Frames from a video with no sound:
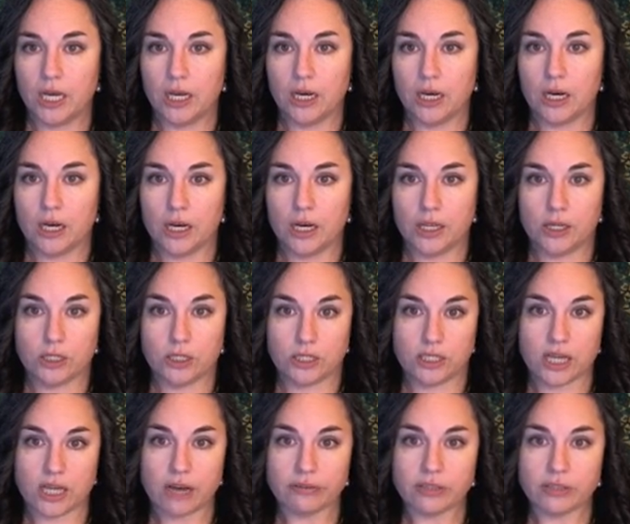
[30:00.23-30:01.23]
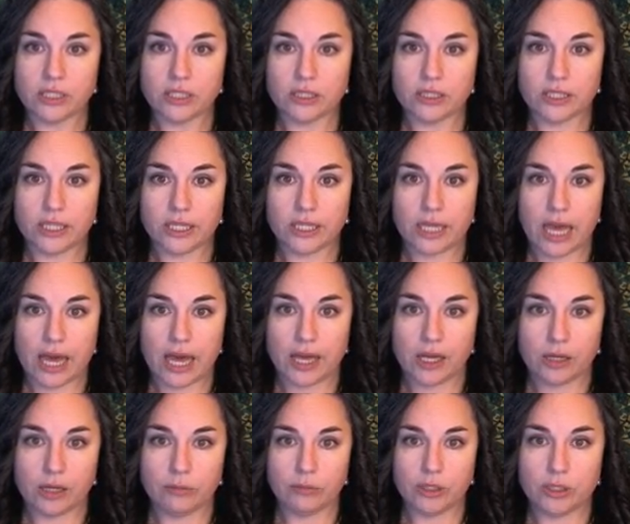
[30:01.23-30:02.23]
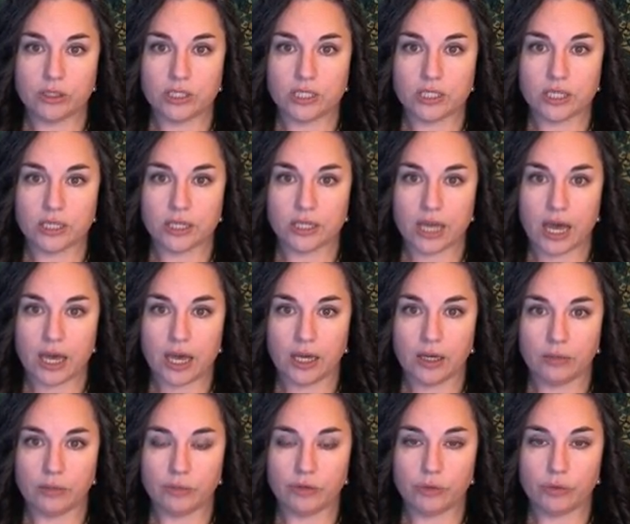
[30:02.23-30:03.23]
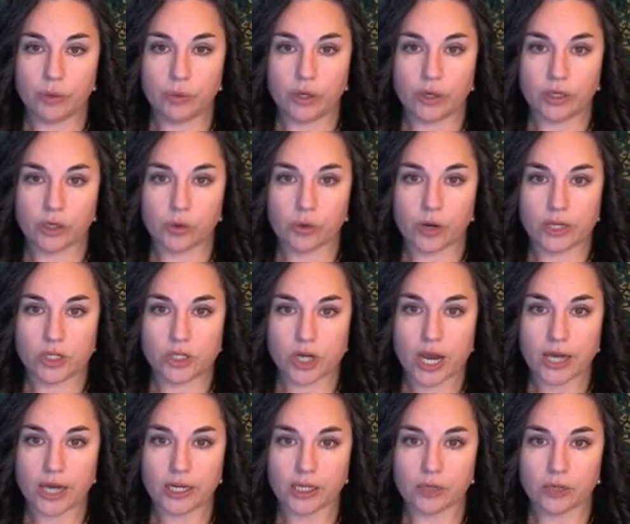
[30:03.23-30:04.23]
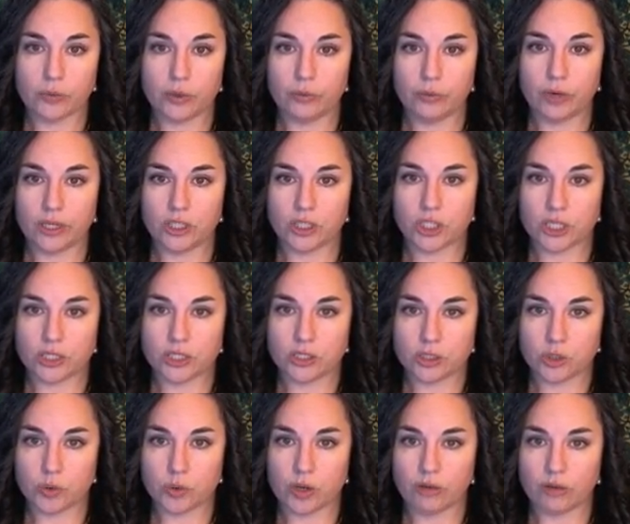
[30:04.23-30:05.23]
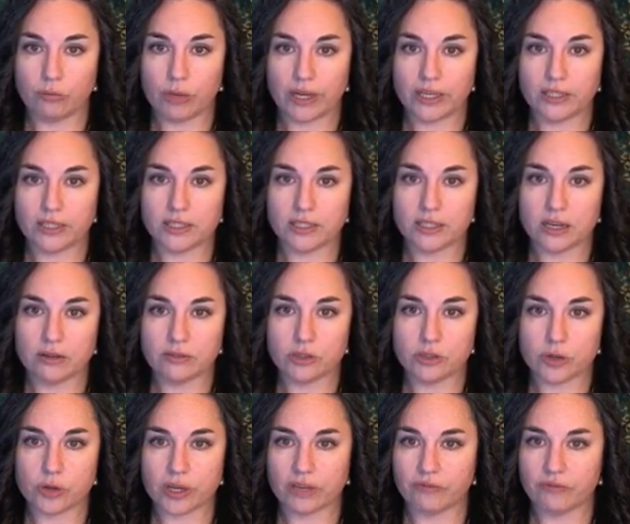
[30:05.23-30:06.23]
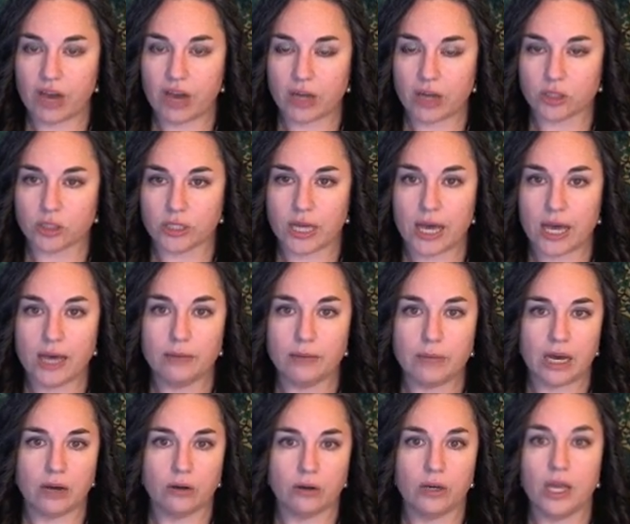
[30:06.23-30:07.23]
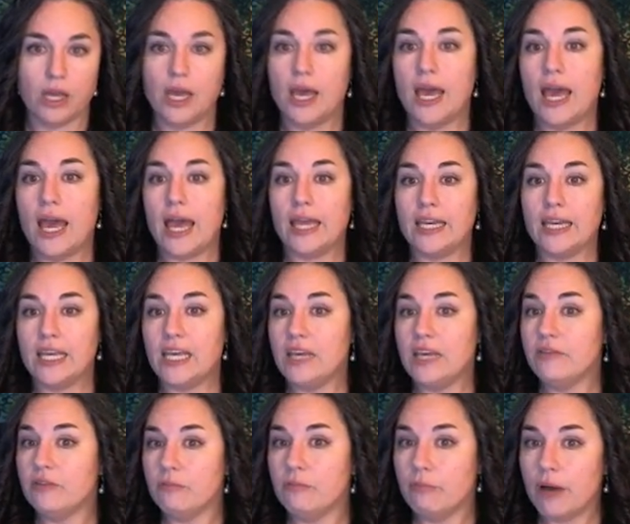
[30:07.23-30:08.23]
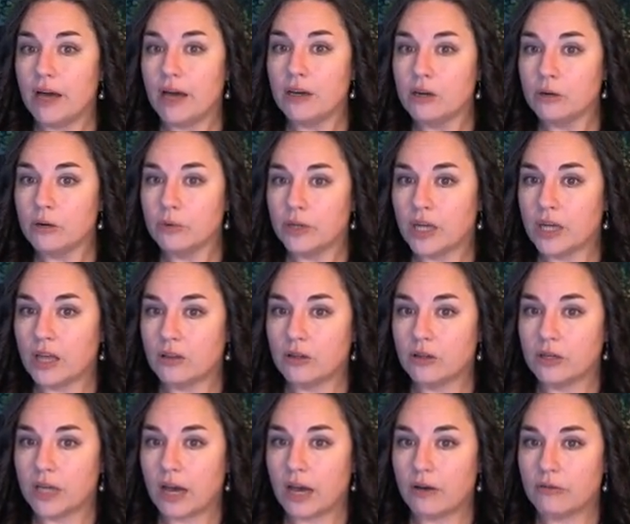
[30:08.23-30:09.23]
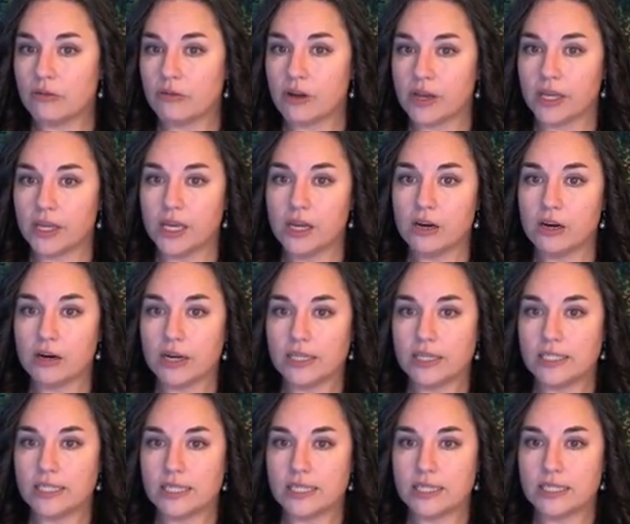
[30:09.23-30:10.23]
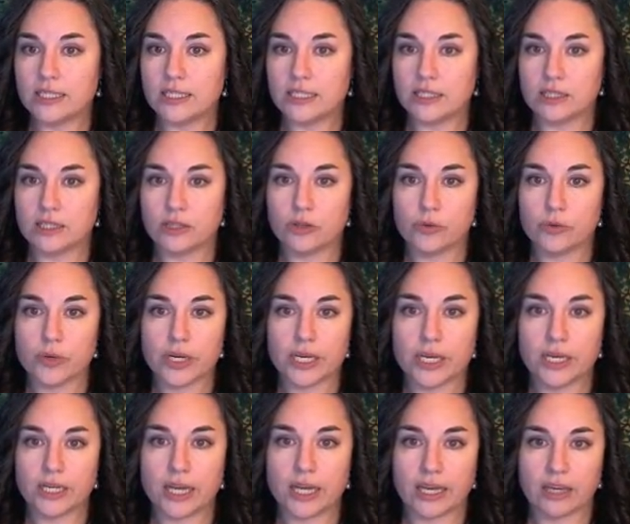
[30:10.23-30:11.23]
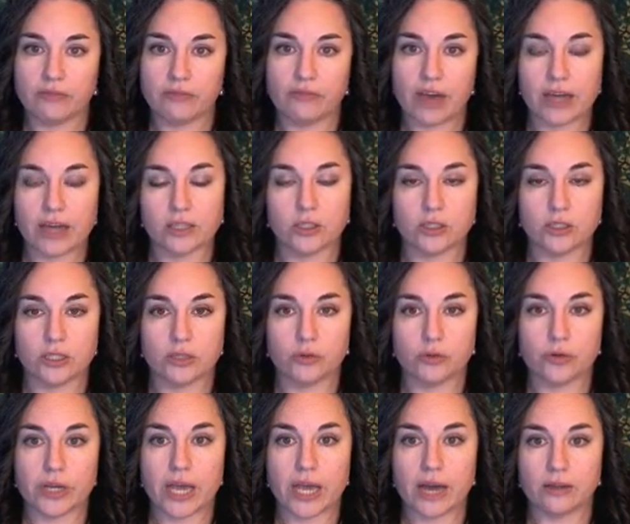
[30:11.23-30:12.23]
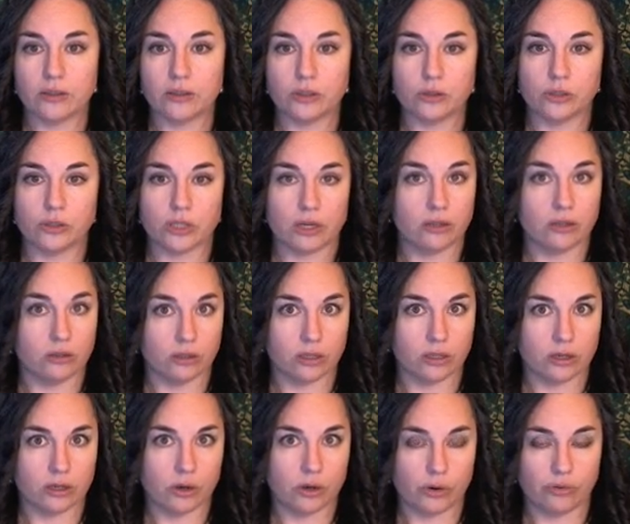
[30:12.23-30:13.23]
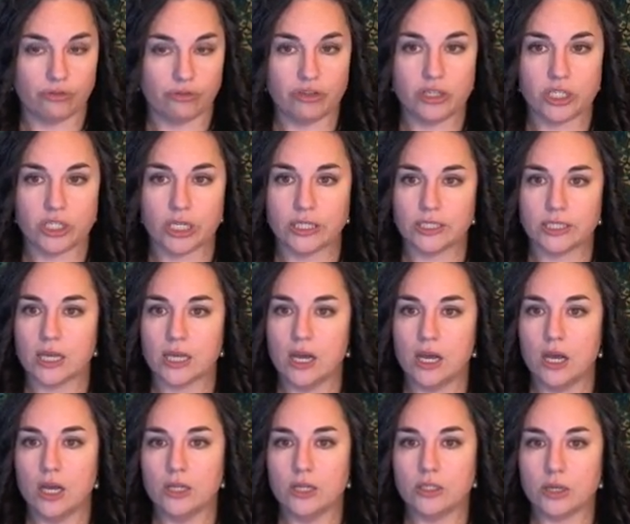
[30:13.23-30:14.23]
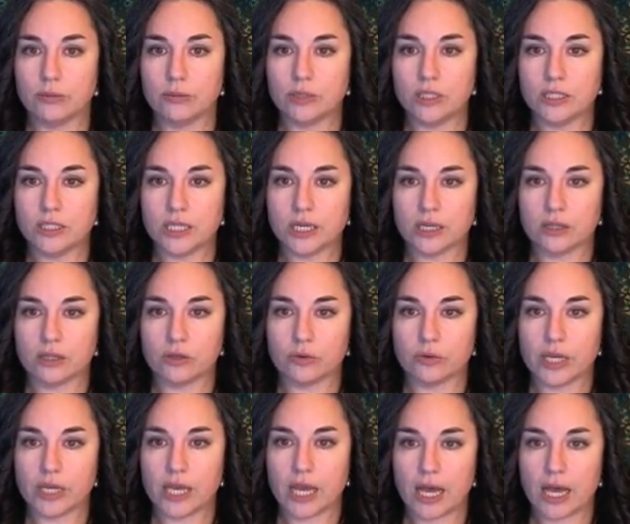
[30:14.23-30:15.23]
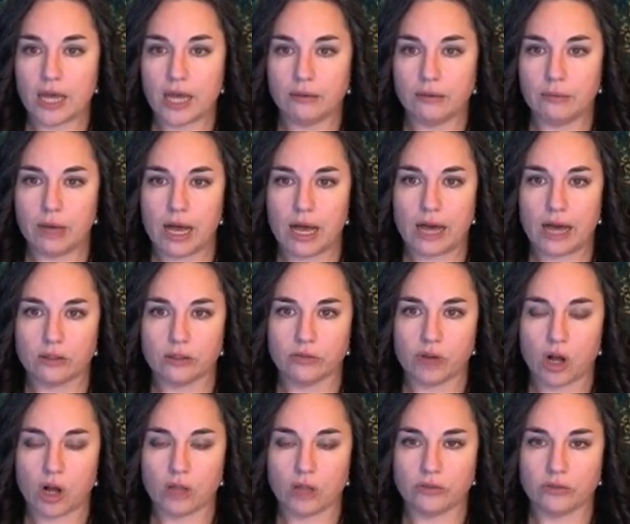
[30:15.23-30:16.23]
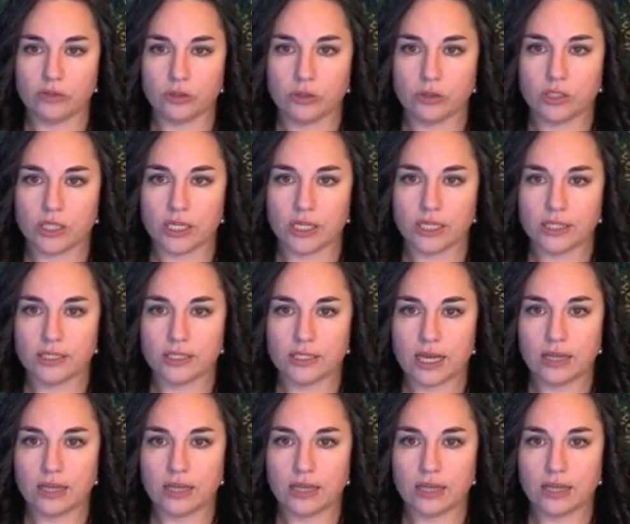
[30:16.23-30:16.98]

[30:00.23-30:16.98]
There's definitely an m. You see an m. If we want a quadratic, we want just the 12 by itself, so I can factor an m out. And even better, when I look out front here, I see this is a 3, and I can factor a 3 out those other coefficients. So I'm going to take a 3m out of all of those things.